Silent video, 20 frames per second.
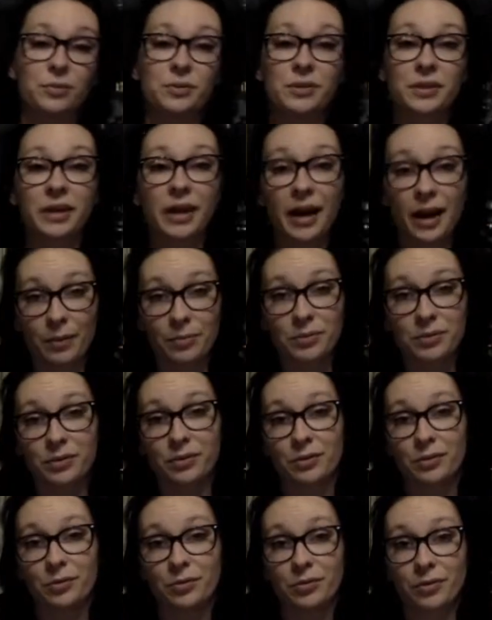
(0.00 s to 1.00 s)
was an
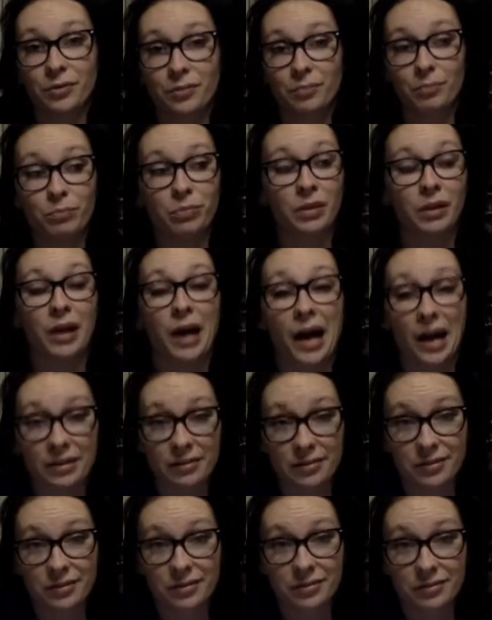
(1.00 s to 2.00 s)
absolute
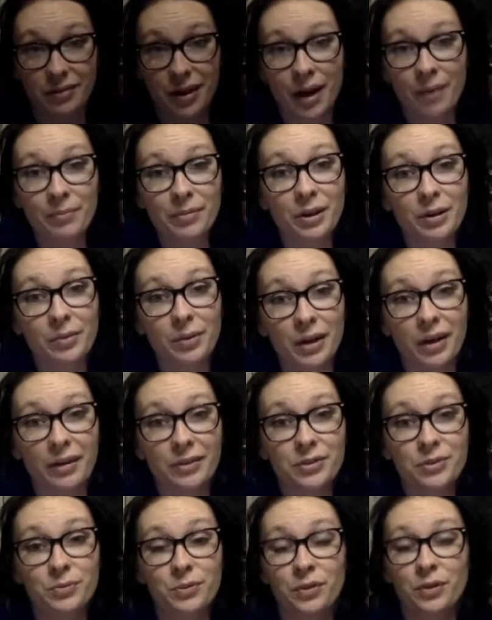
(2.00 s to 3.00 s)
blast. I'm going to be
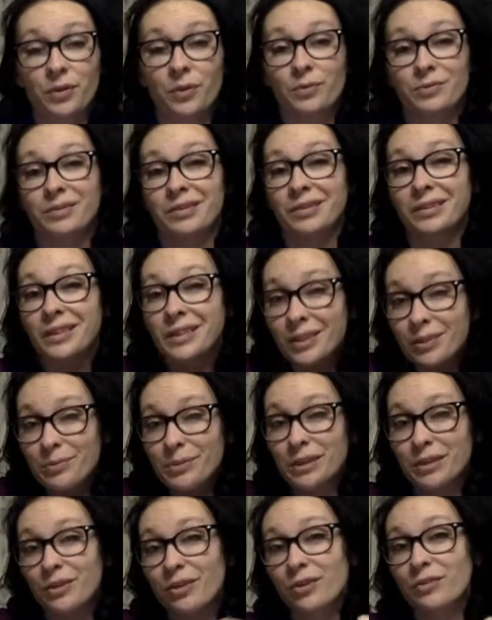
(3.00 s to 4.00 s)
honest with you, I was a little
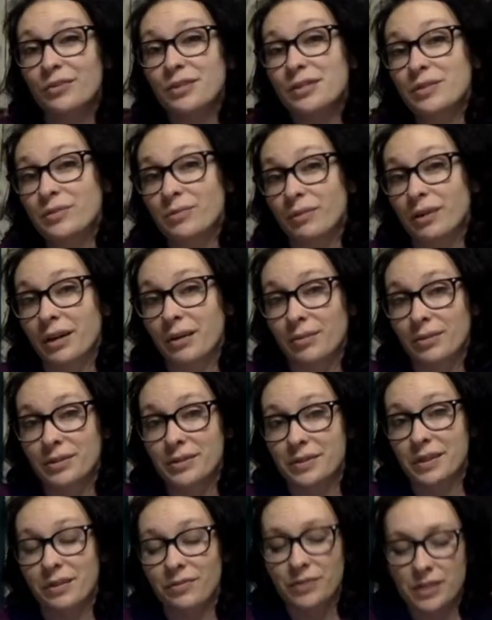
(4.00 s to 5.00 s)
bit nervous when I
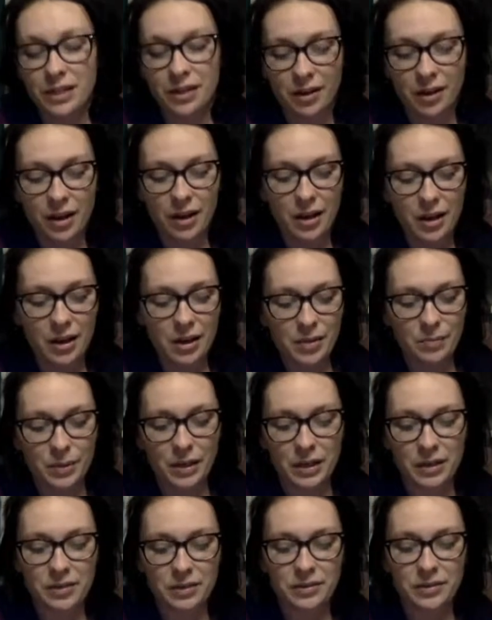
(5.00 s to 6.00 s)
received it
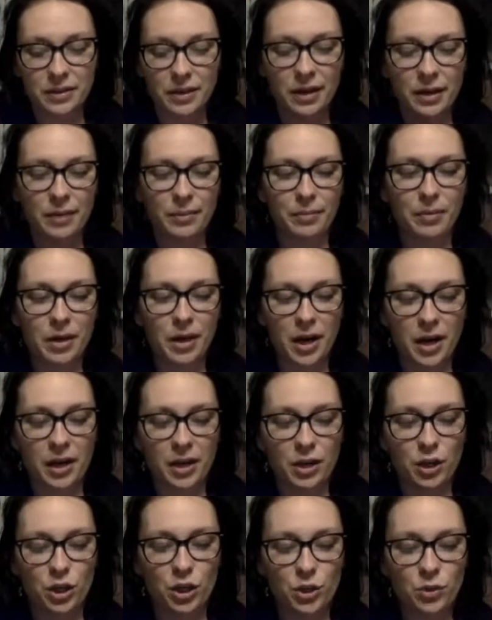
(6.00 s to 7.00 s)
because I'm not
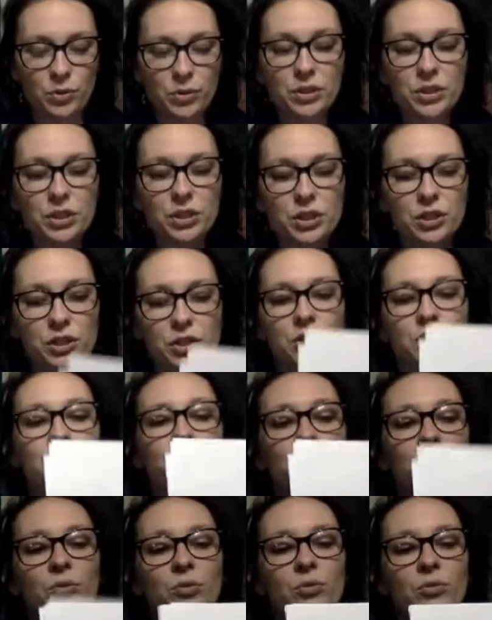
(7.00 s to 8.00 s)
used
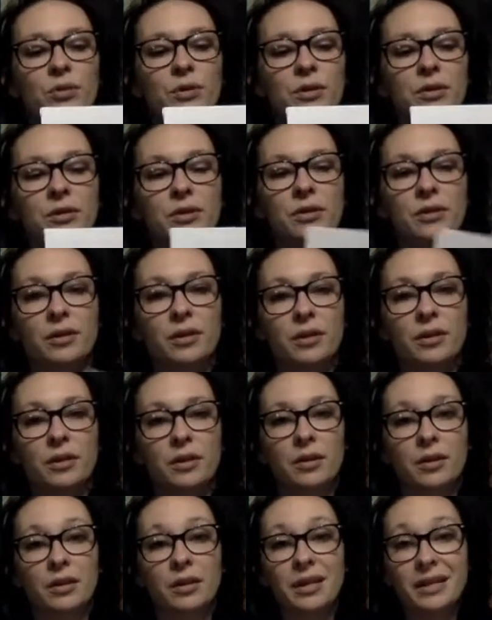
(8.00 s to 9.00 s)
to
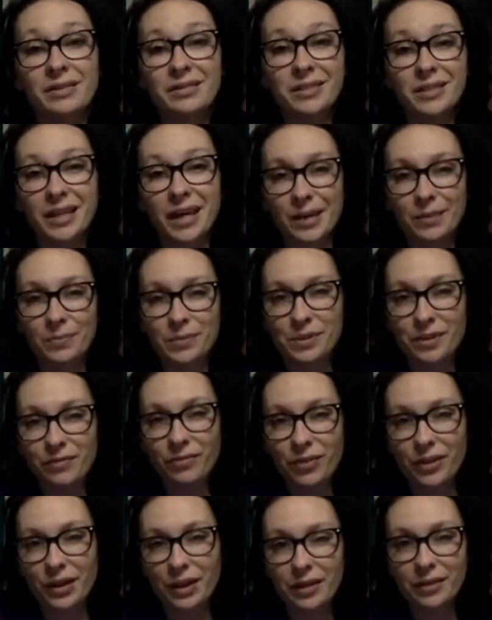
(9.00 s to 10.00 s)
these types of
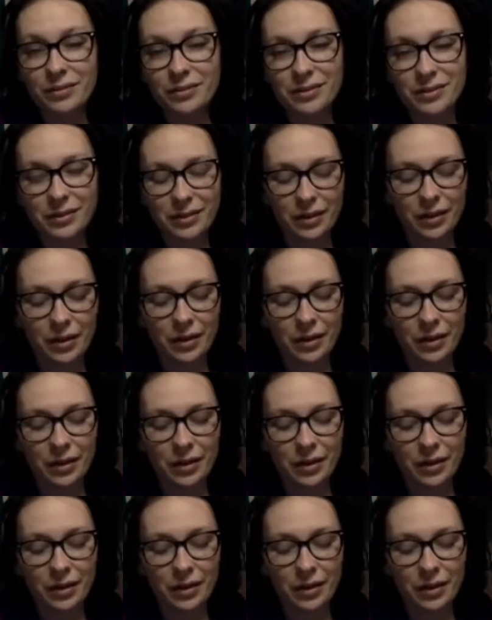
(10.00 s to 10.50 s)
things.